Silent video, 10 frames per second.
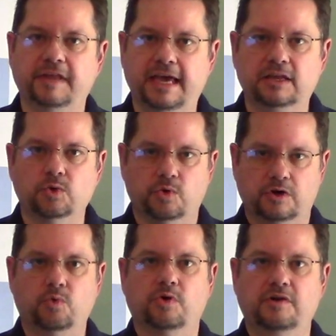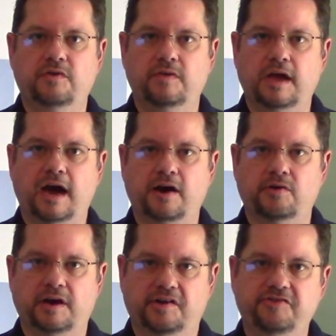landlord according to the
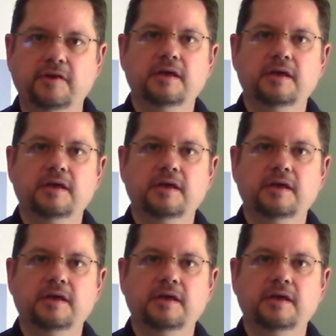IRS.